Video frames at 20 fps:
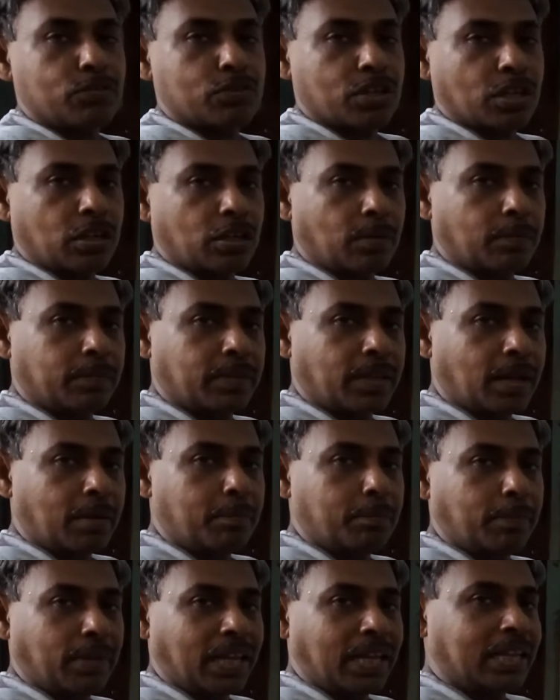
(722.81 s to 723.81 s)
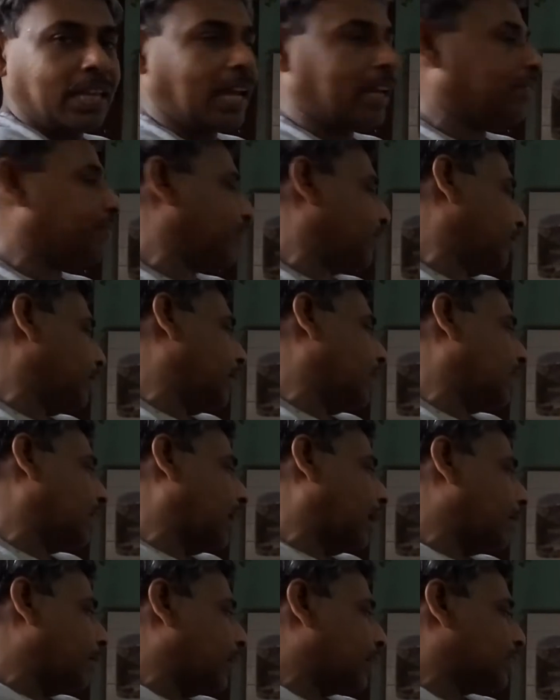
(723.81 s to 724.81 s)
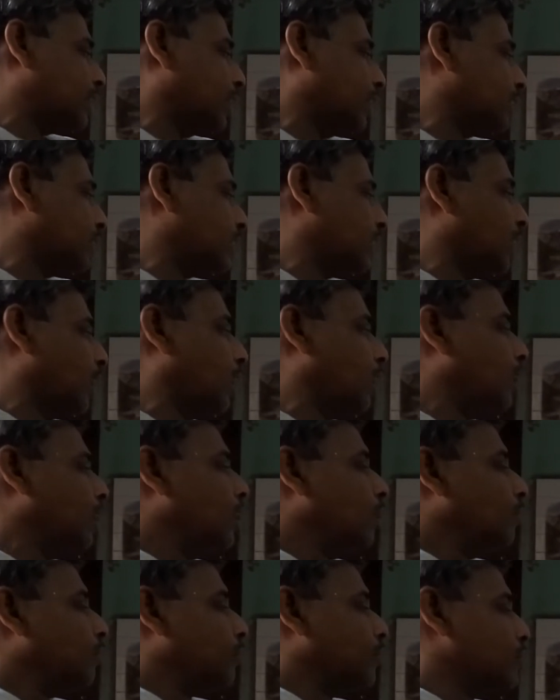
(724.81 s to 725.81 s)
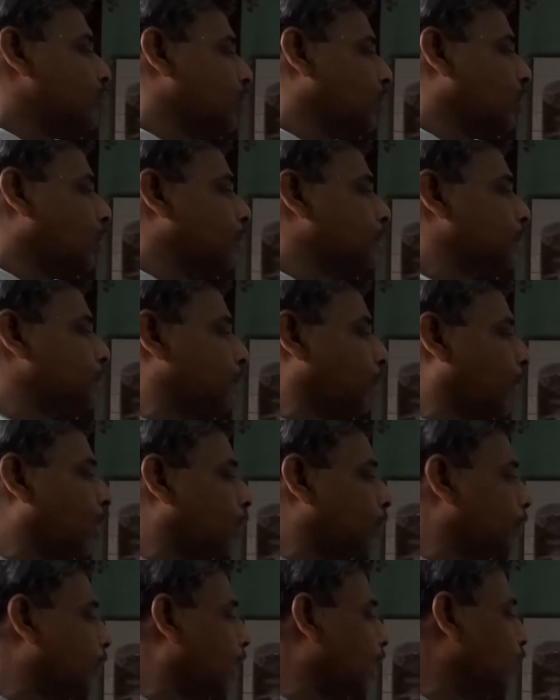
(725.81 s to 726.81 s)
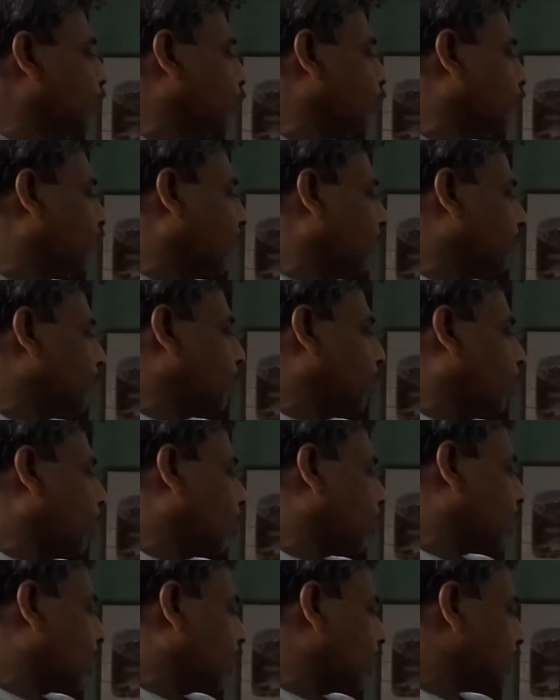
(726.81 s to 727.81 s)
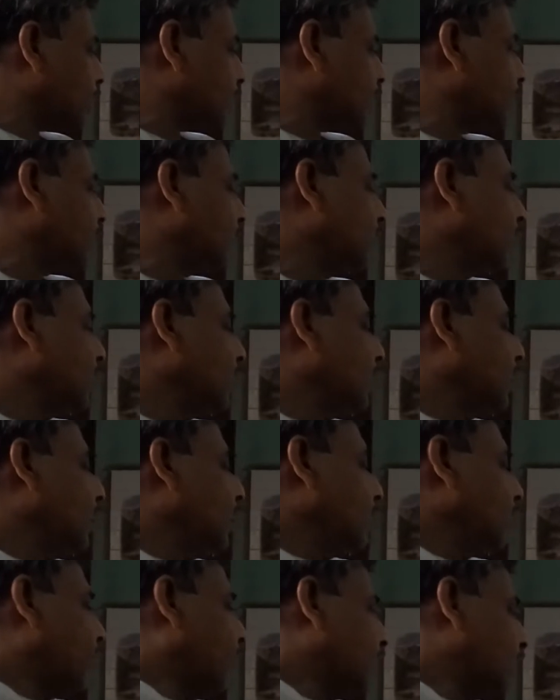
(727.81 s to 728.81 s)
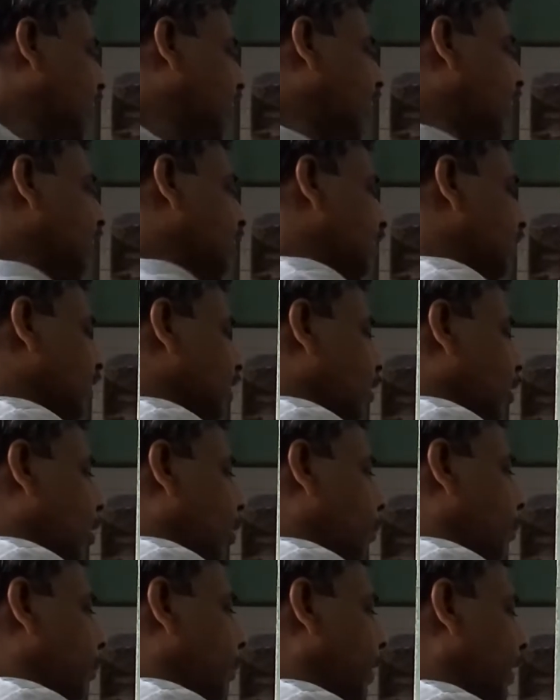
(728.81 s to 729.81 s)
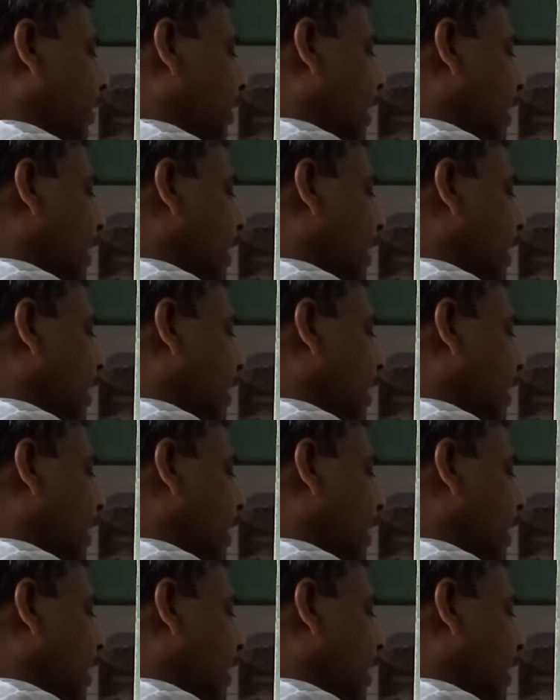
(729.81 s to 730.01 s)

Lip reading: occurs. Fertilization of various types. Self-fertilization, where the union of the two